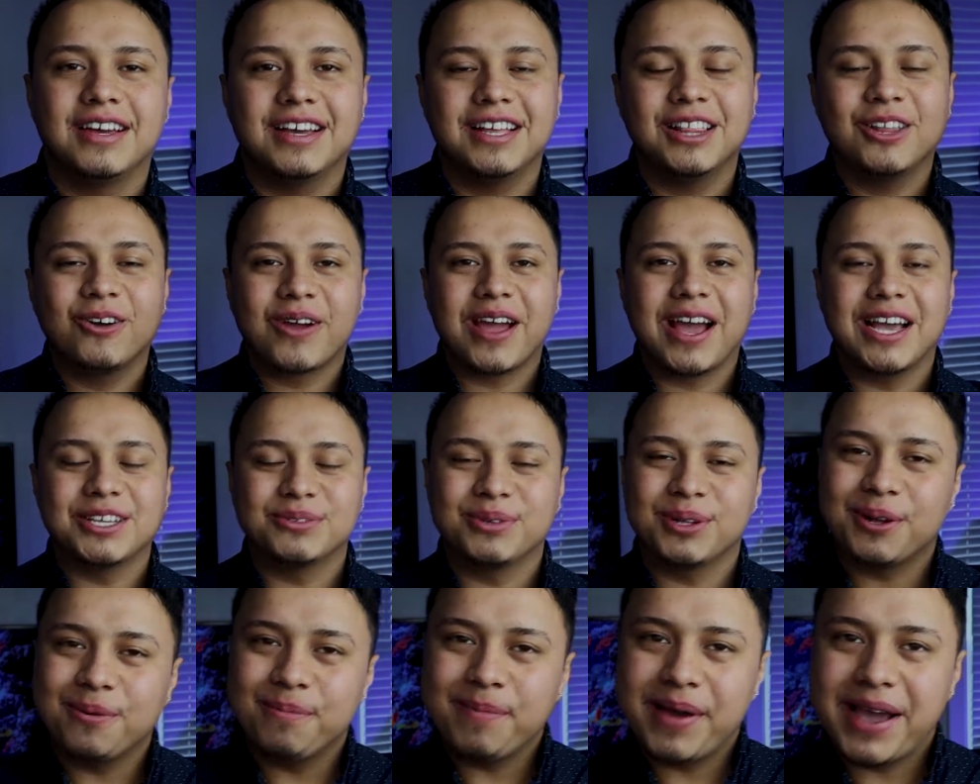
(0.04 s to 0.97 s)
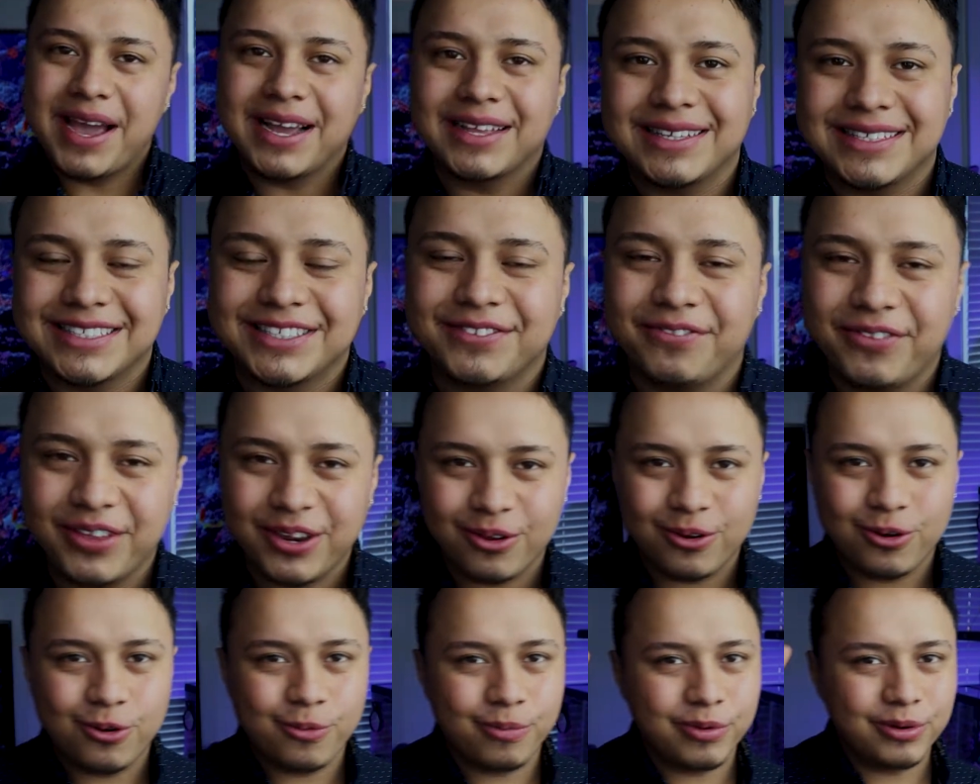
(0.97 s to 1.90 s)
Hello guys, welcome back. This is
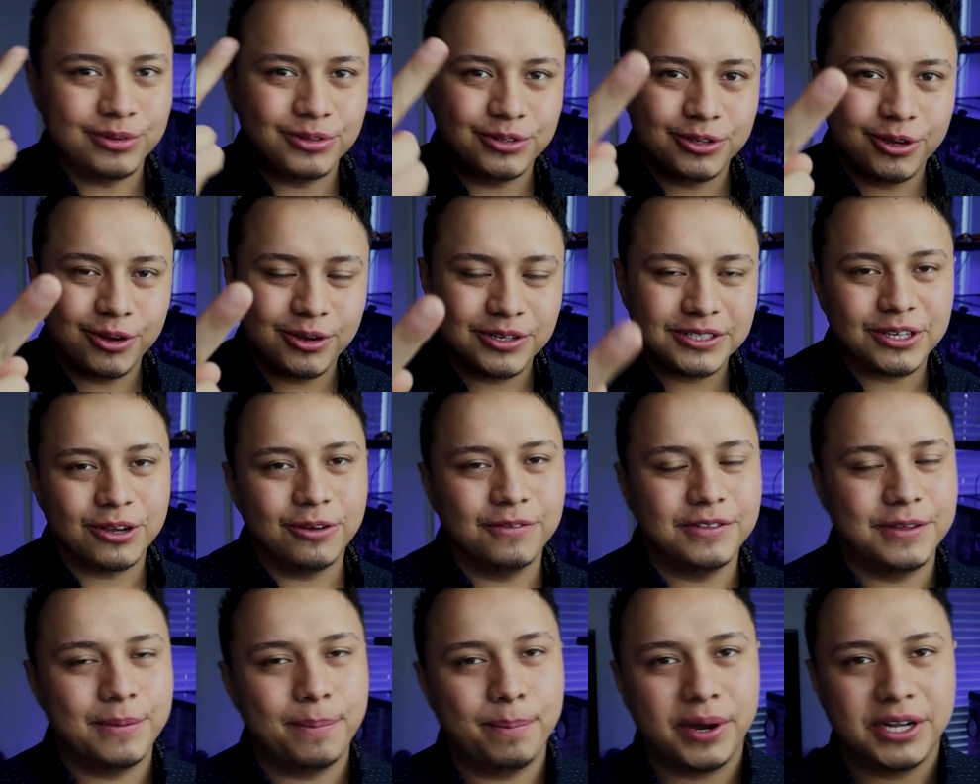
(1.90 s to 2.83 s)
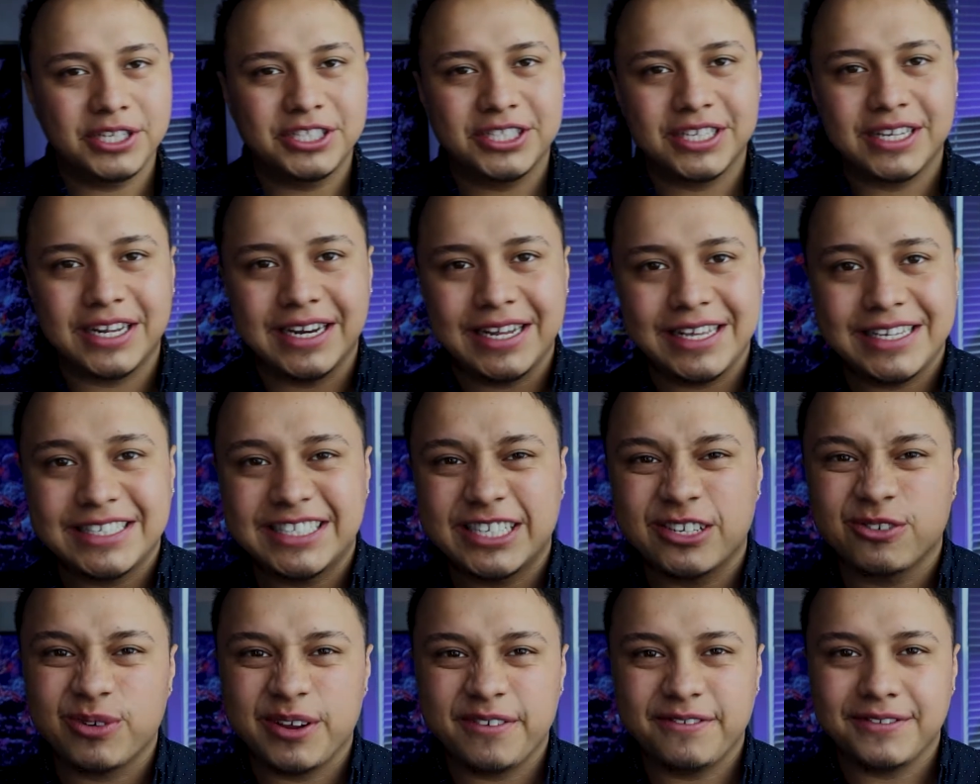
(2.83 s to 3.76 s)
video numero 2 of the budget and
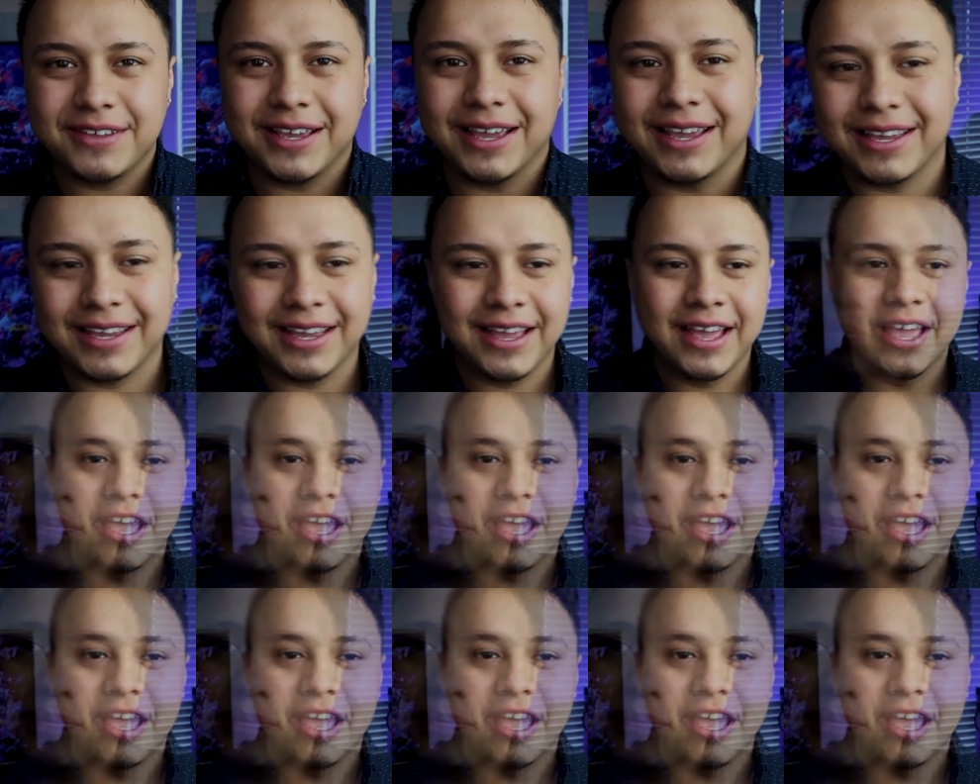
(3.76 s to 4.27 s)
easy reef tank.